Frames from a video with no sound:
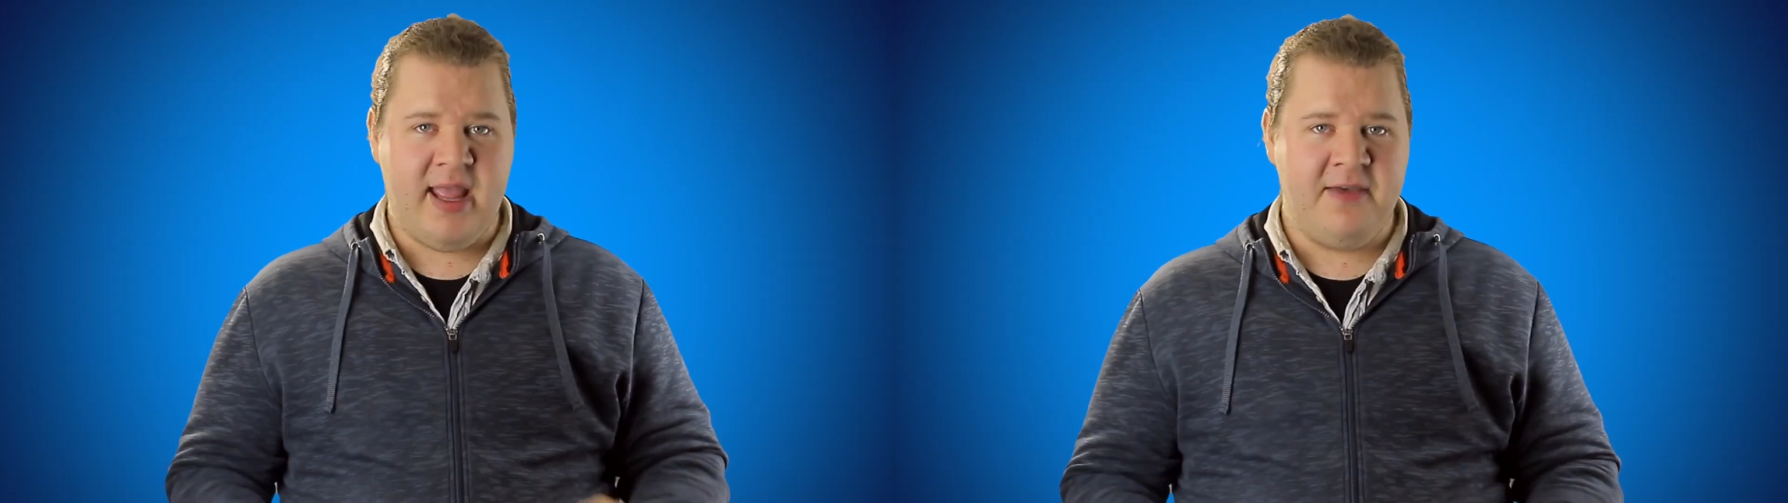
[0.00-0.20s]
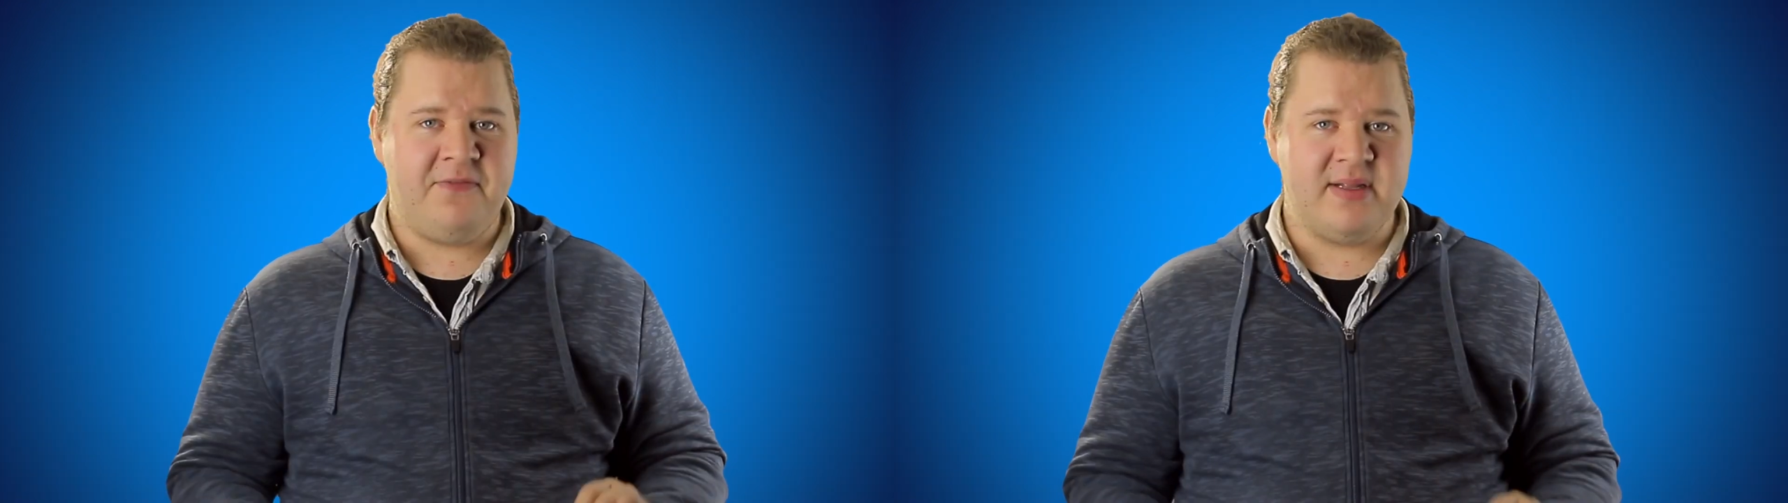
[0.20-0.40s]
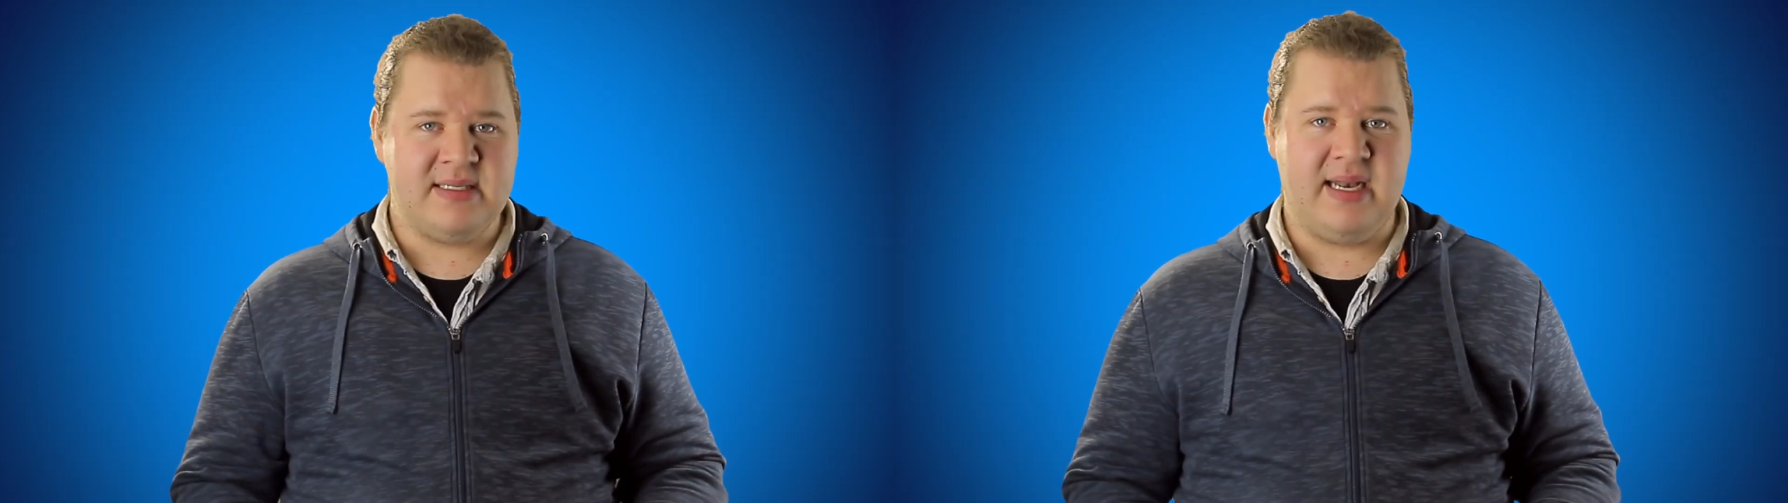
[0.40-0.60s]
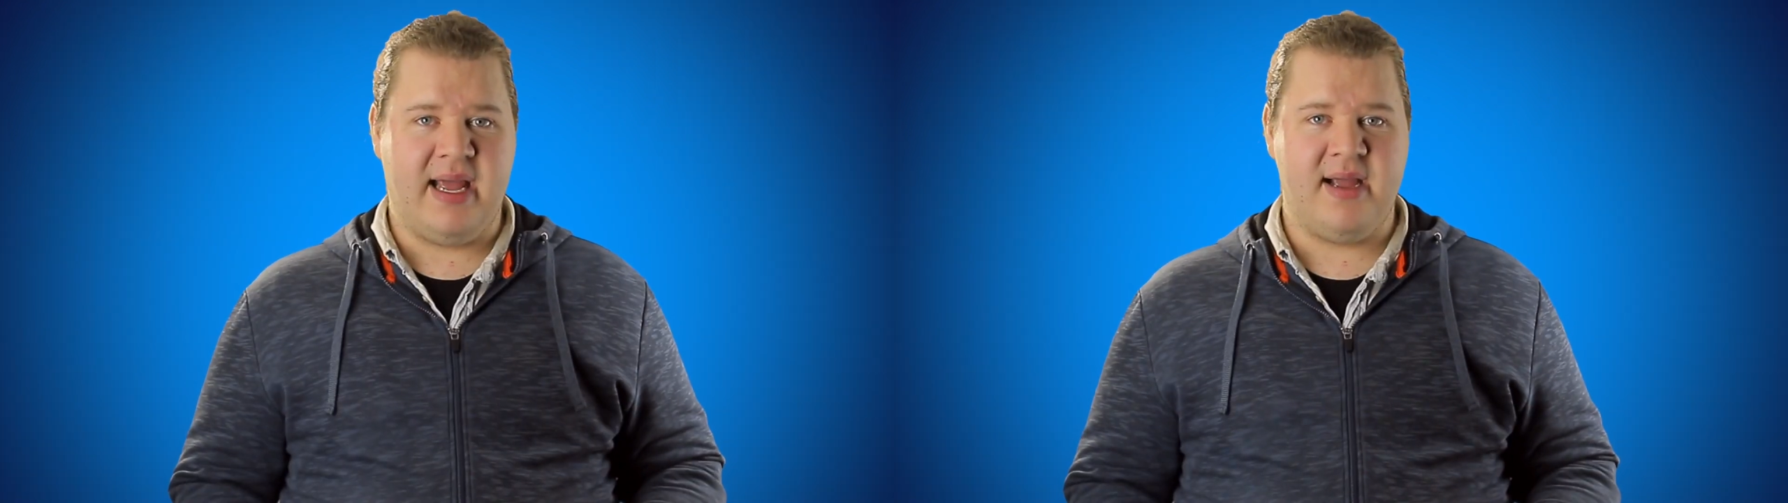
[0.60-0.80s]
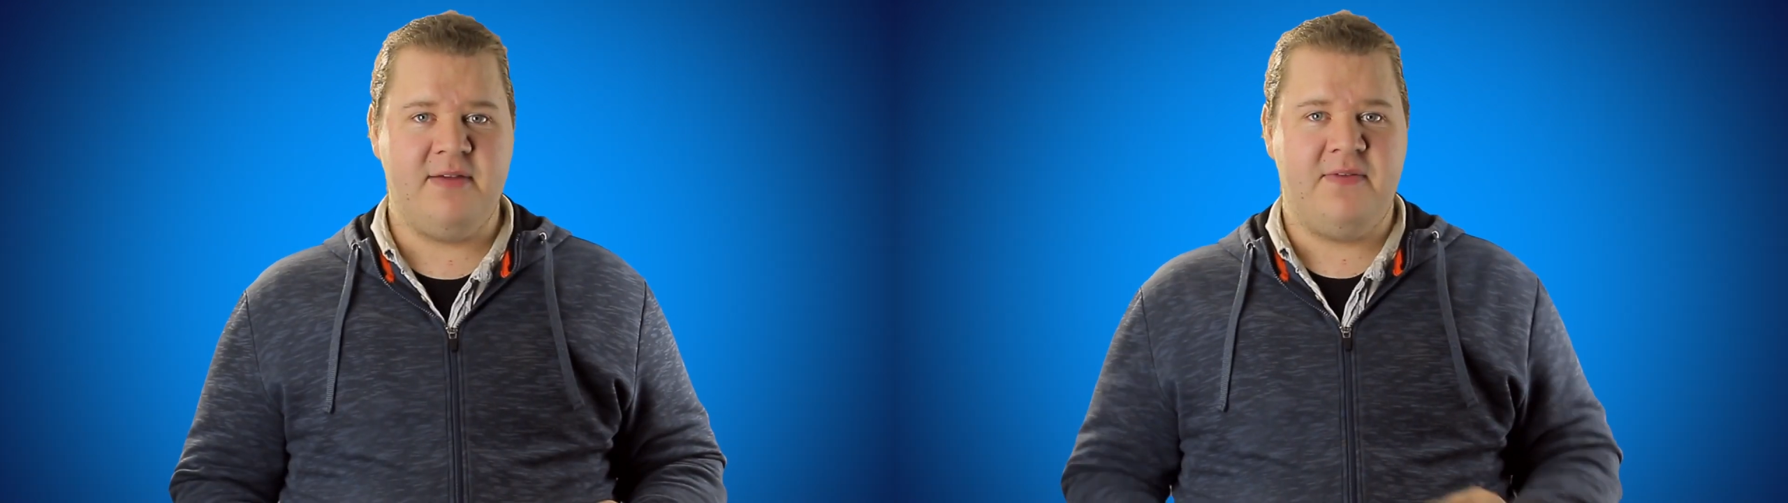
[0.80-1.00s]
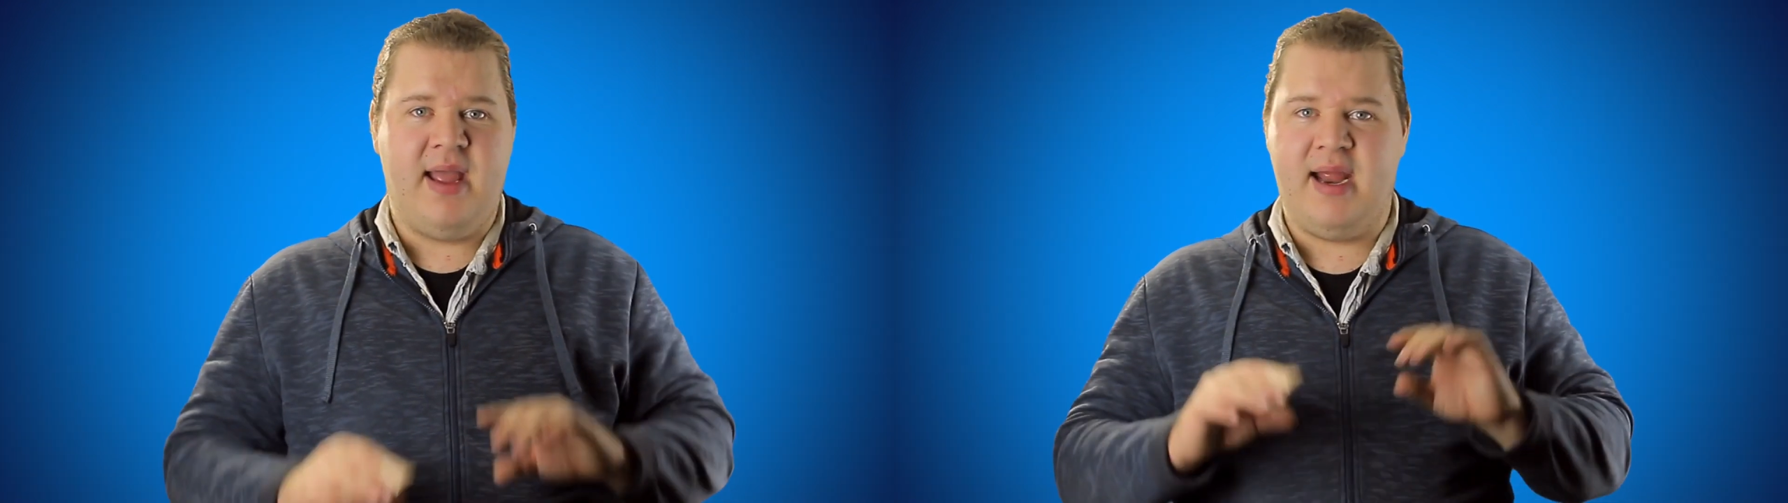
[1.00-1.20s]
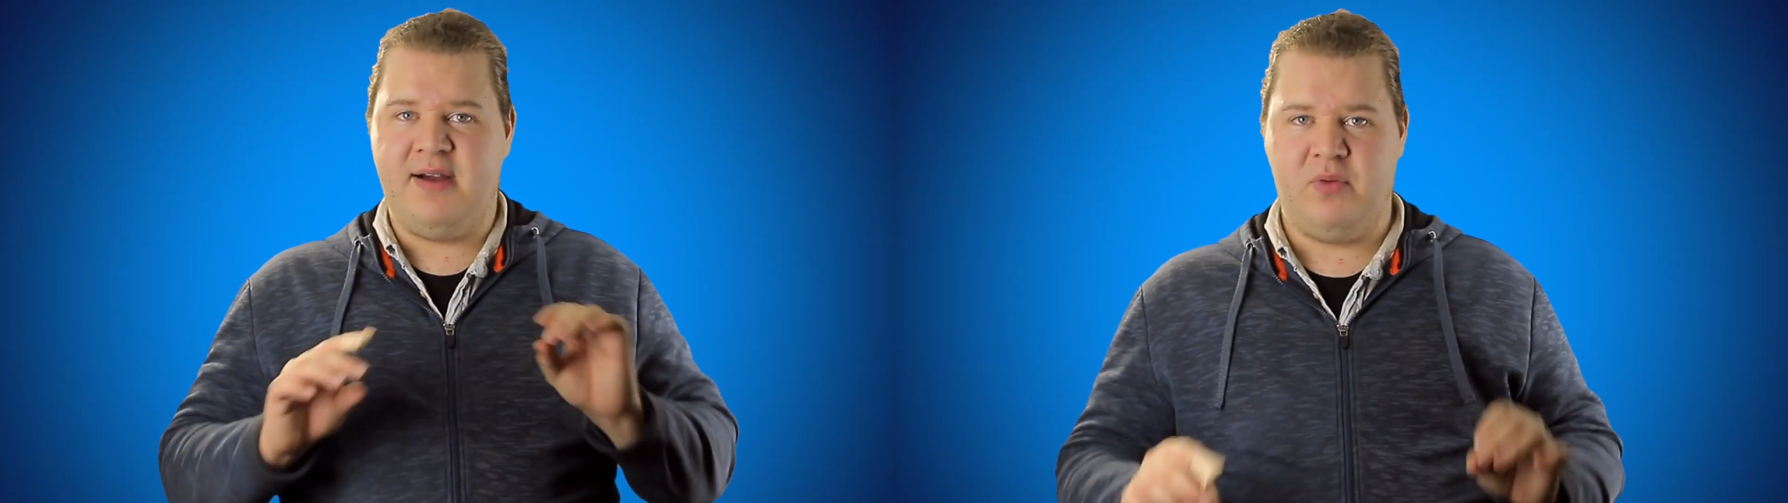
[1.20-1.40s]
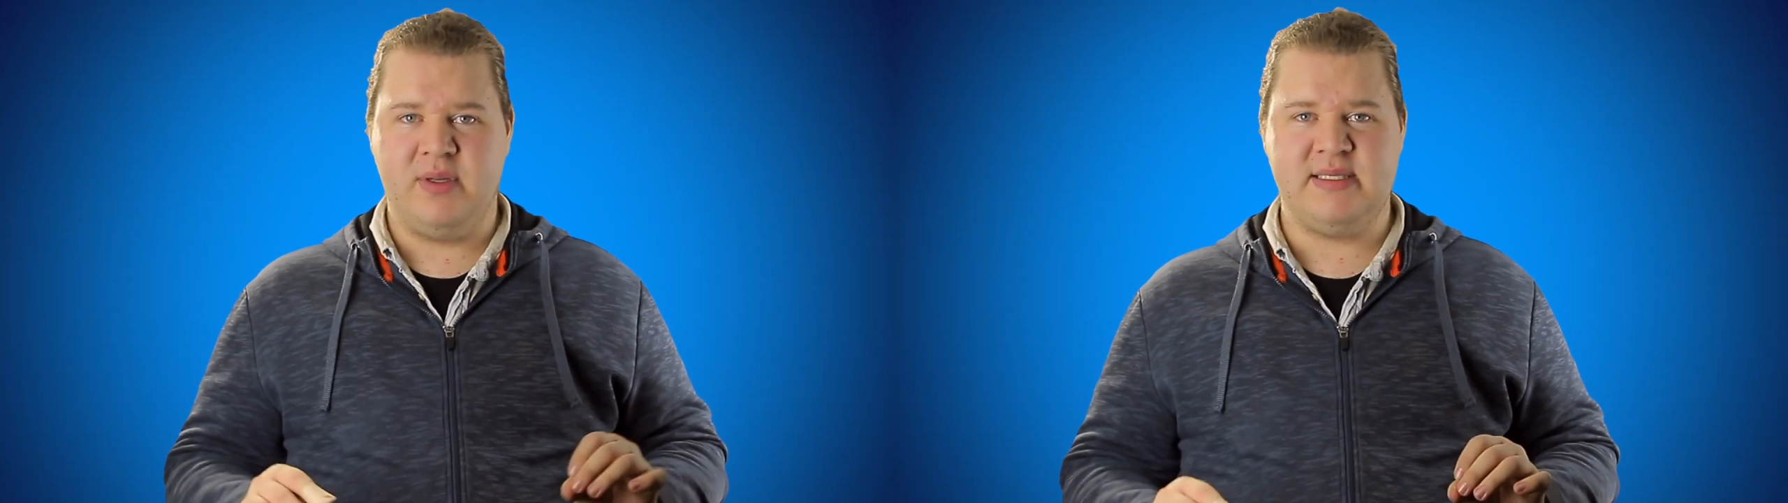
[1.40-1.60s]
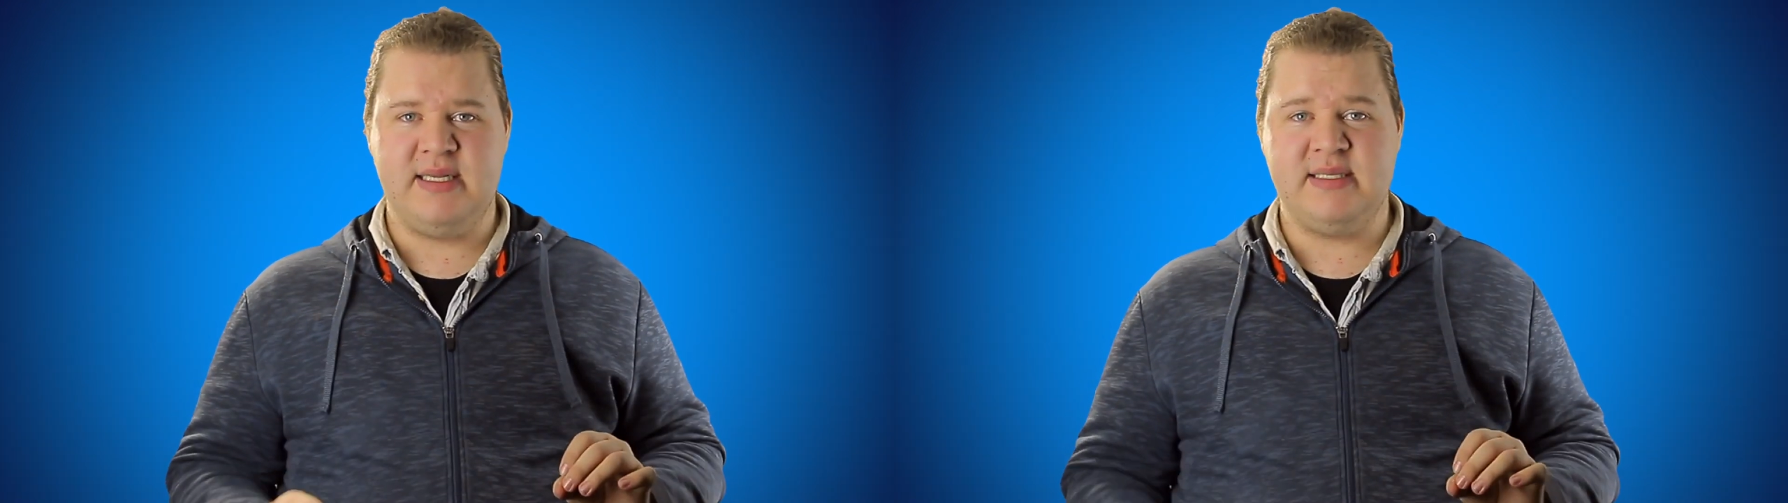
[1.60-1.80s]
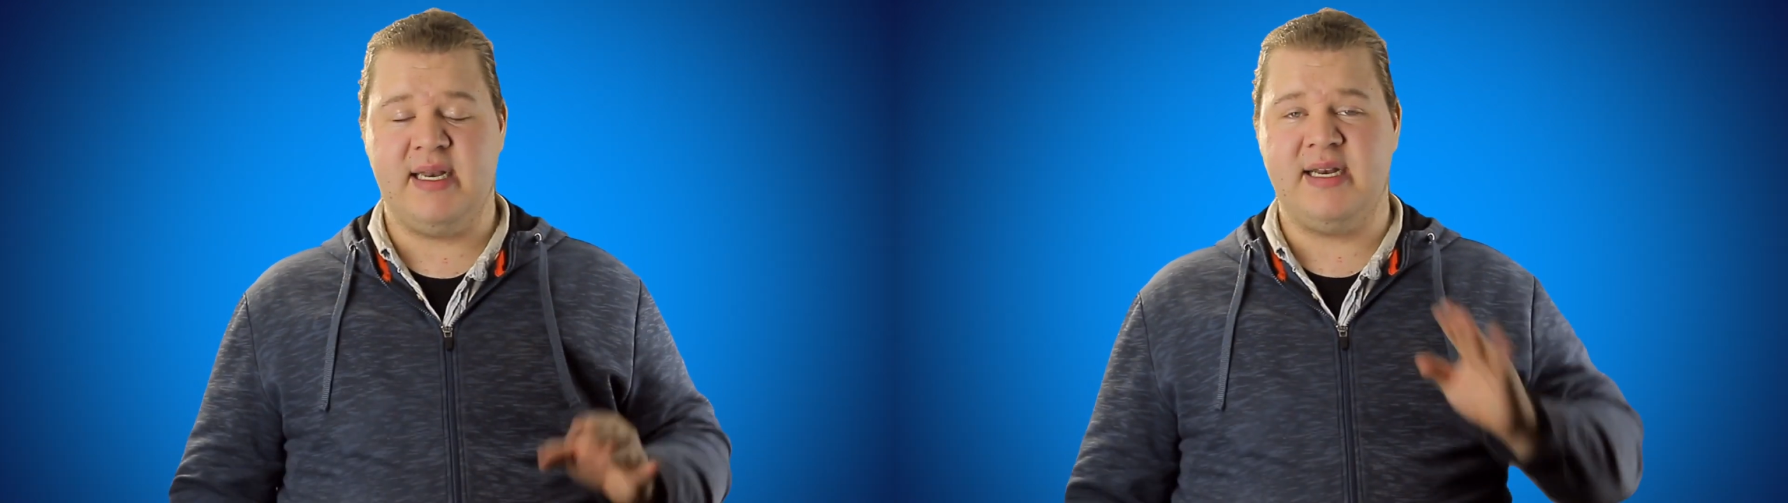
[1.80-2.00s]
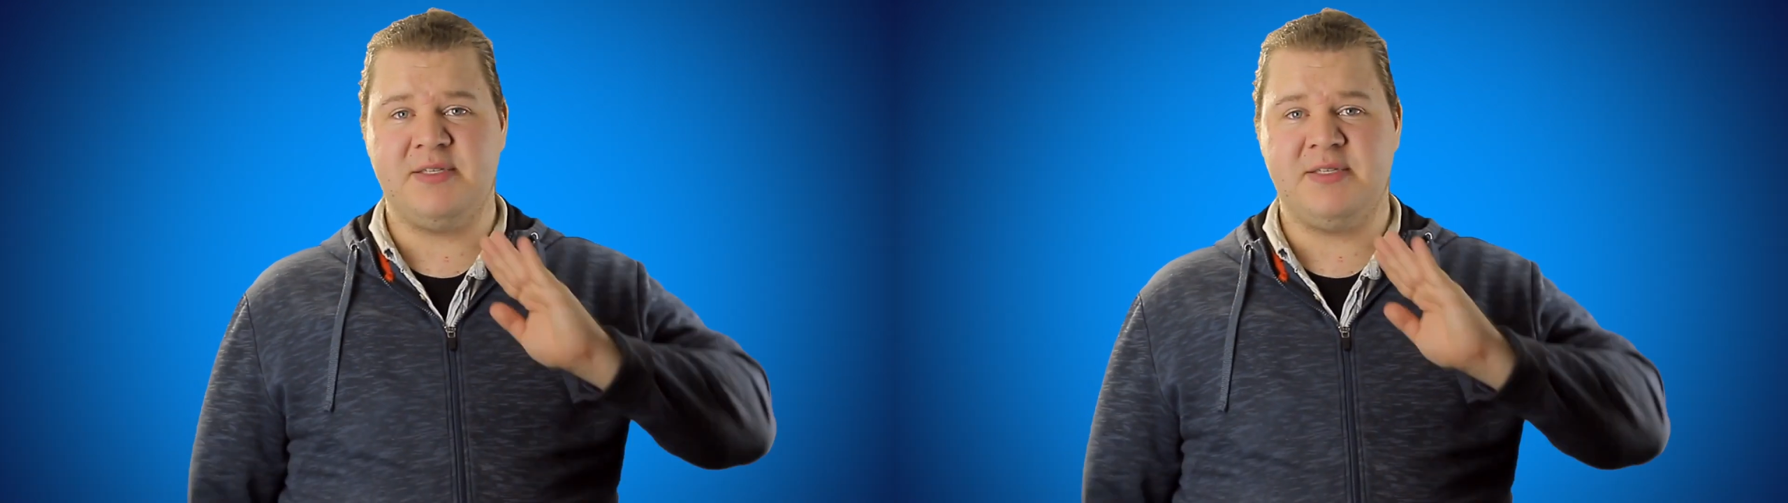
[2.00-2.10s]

If it's live, everyone sees it.